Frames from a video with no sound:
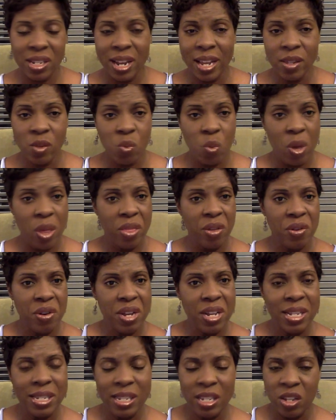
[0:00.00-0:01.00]
And that's whether
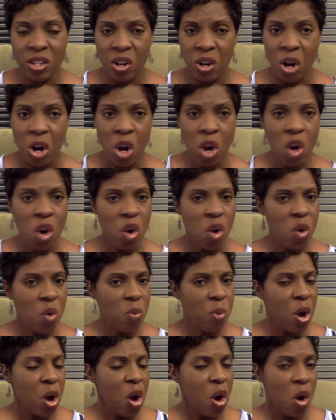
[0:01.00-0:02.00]
it's in your
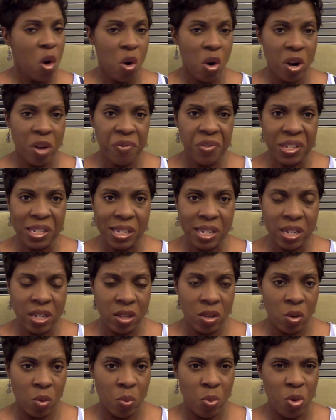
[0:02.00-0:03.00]
home or if it's
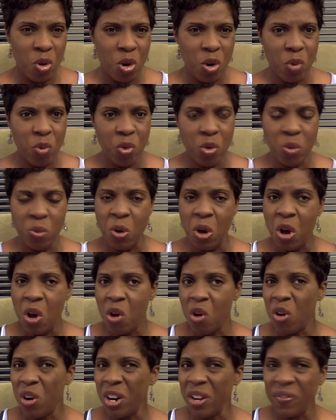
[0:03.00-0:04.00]
in your boardroom
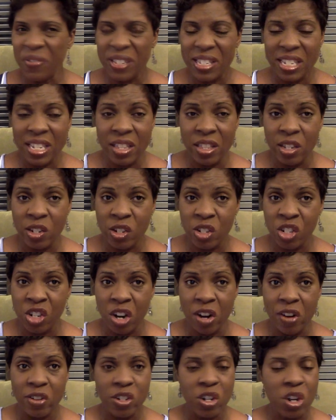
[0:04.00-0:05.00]
or if it's in the
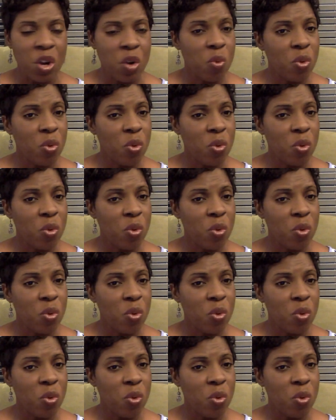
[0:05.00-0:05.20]
church.